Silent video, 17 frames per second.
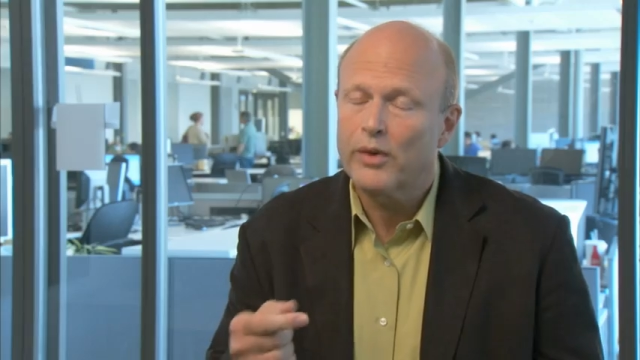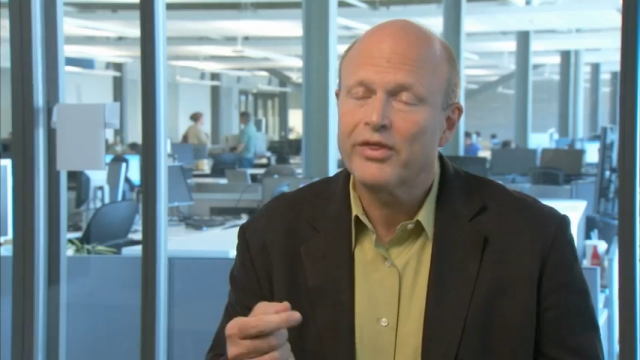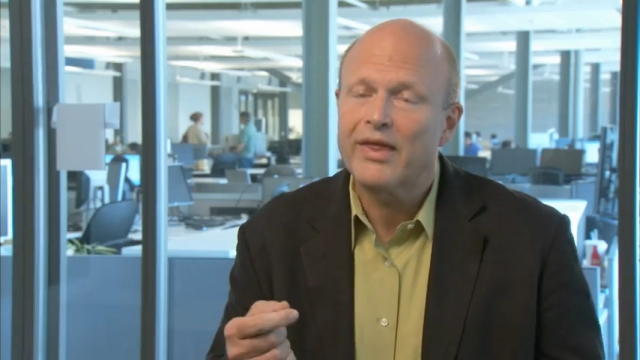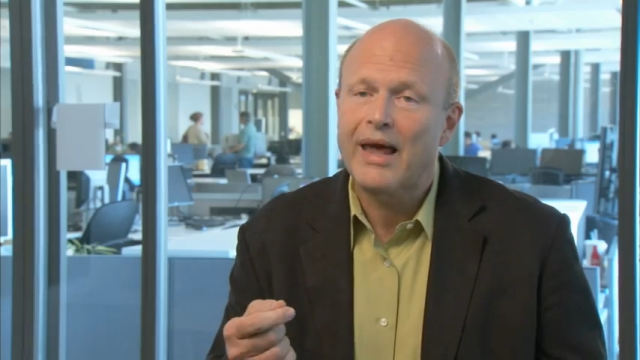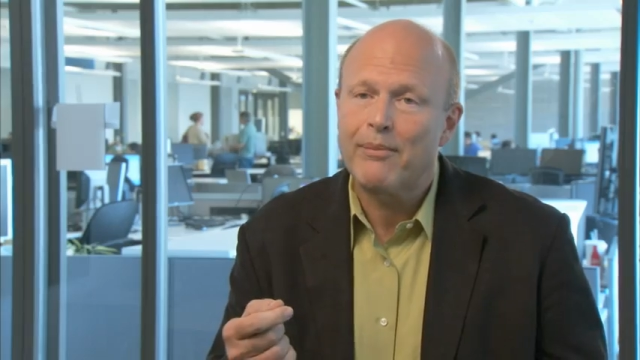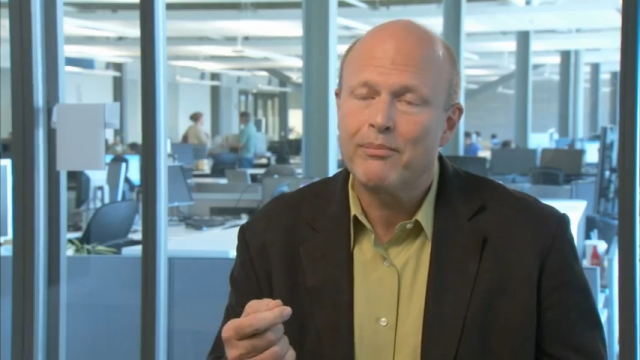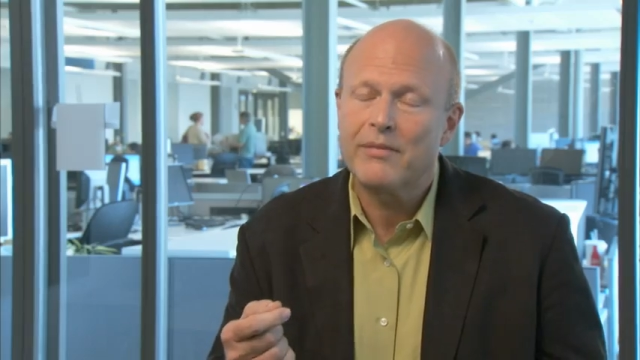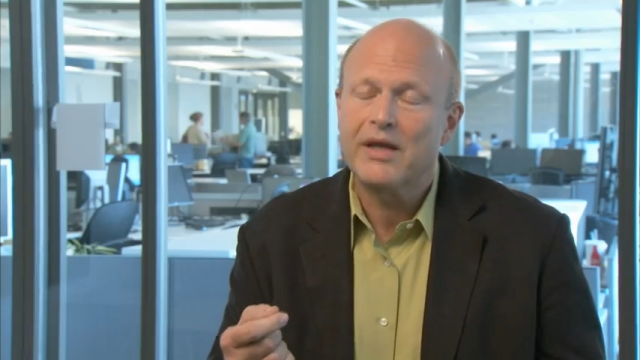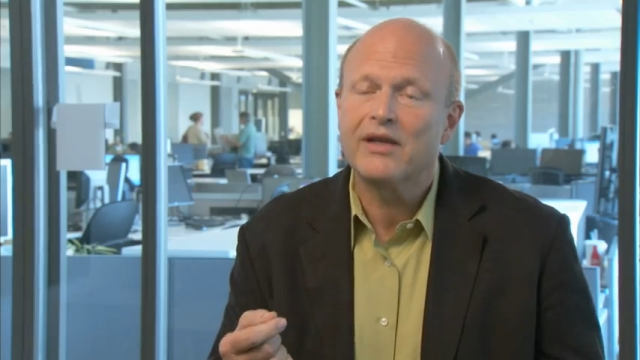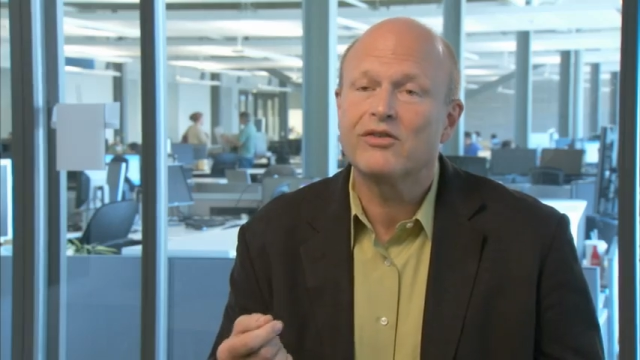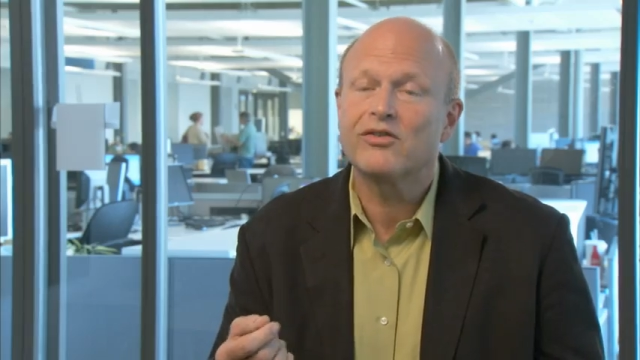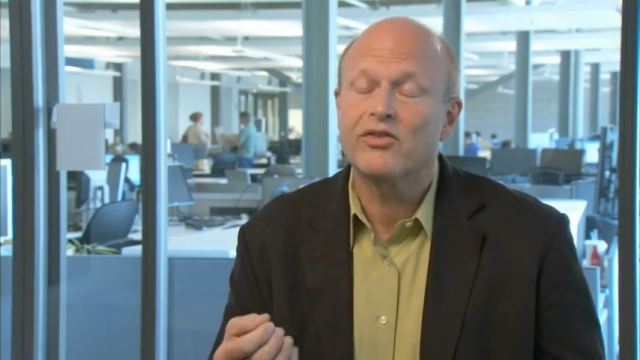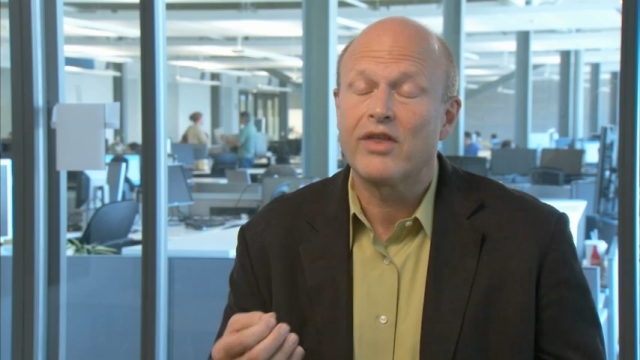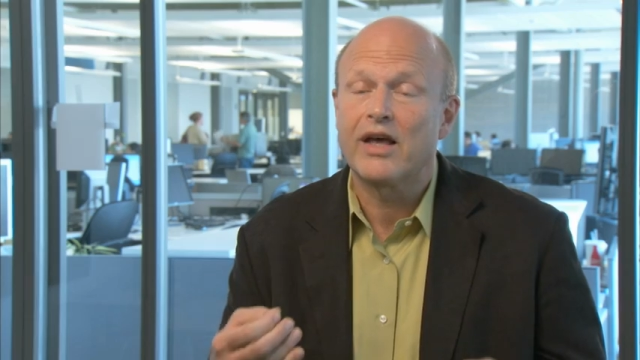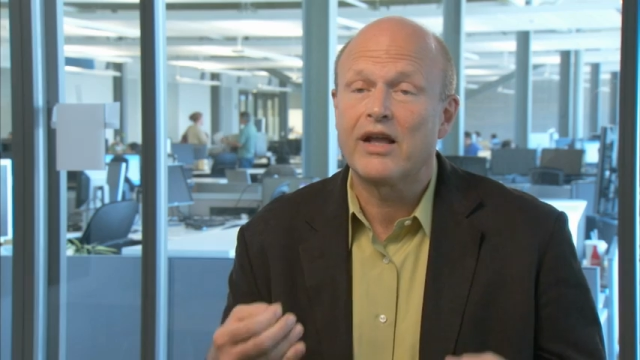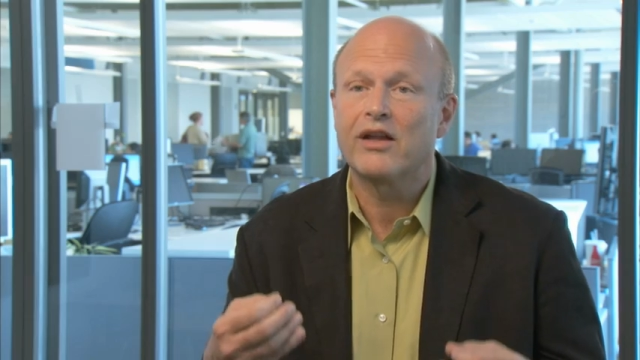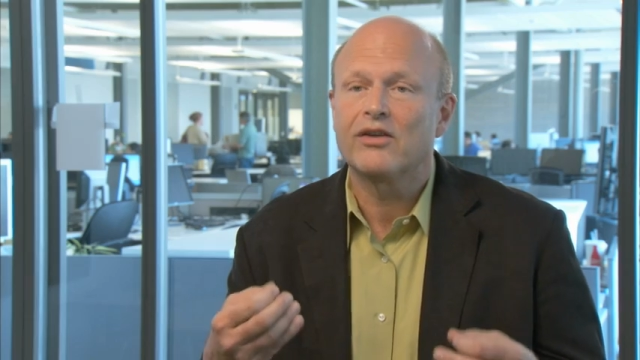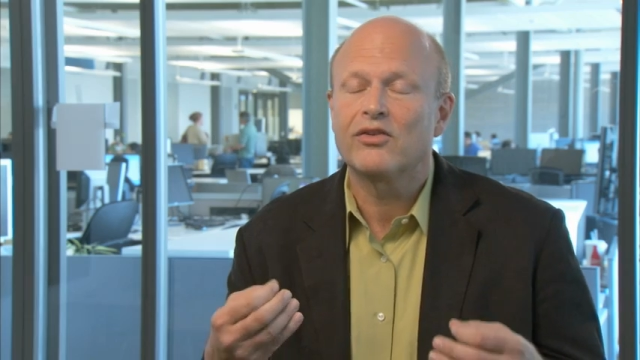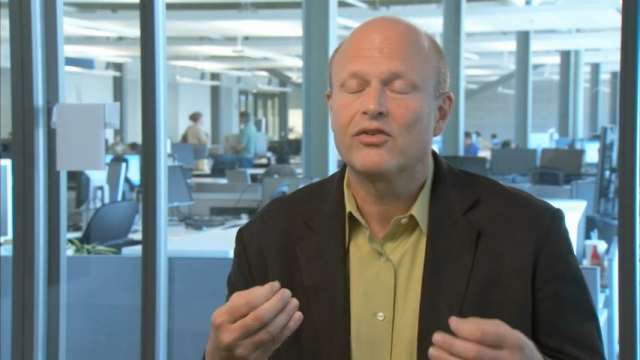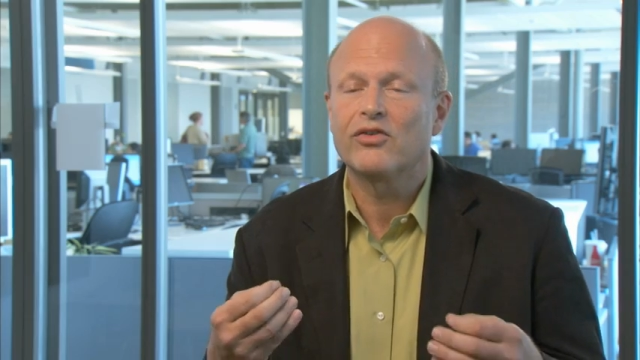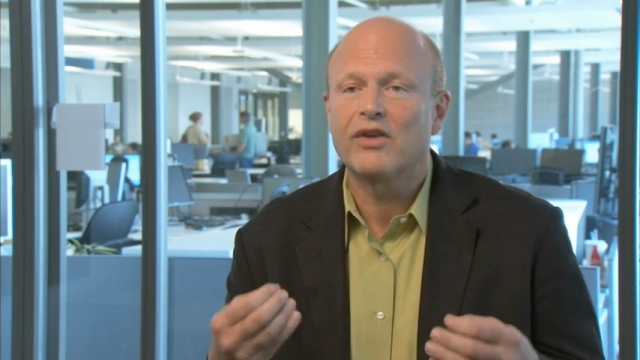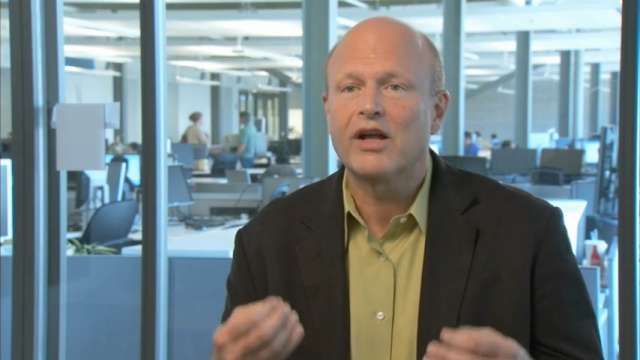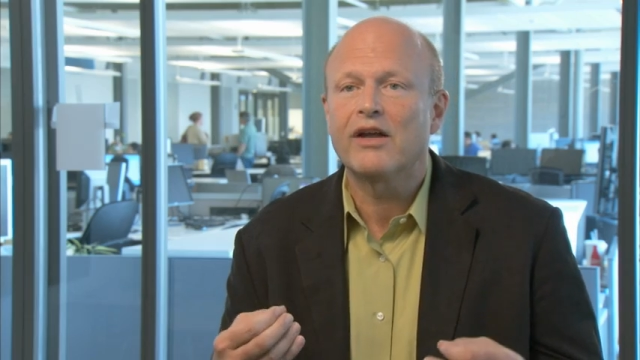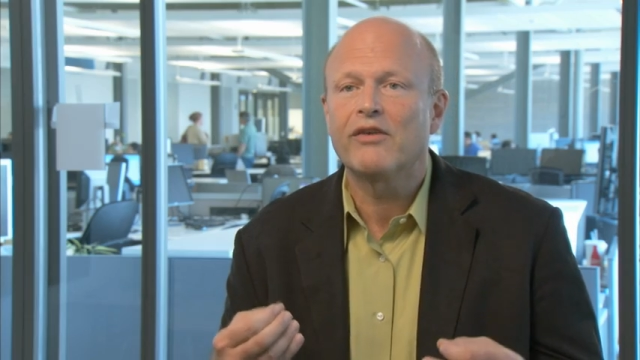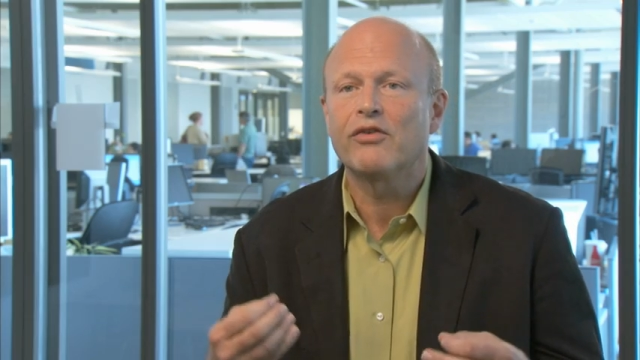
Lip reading: what that means then, instead